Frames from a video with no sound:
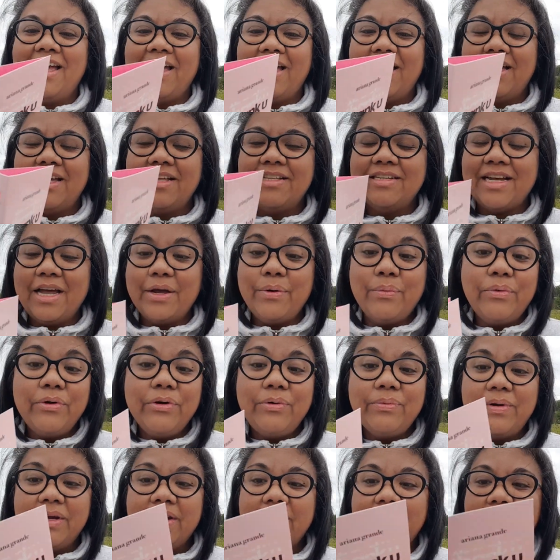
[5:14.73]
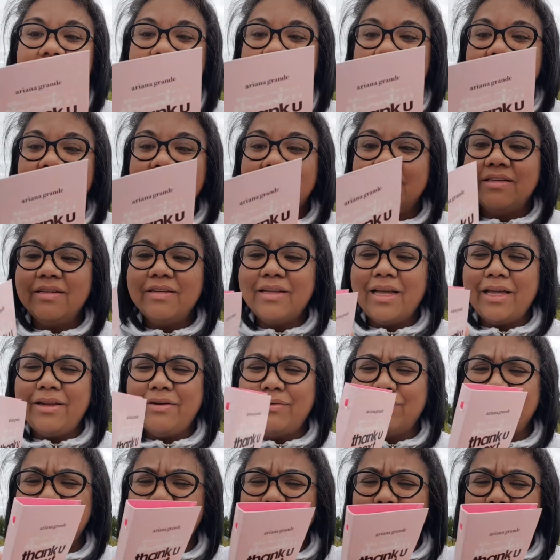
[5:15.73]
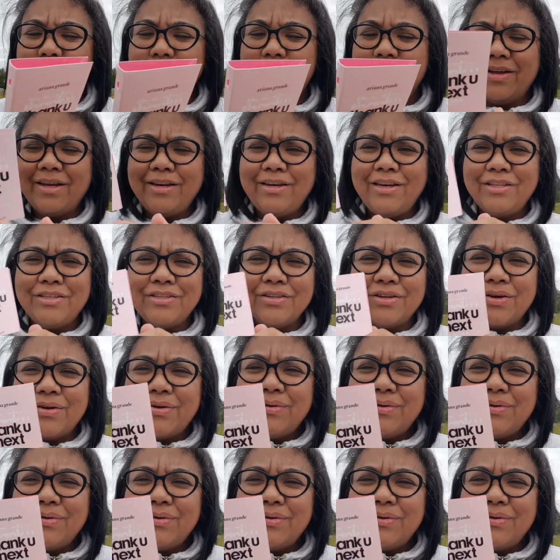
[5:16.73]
and I would wear it. I don't know if I need to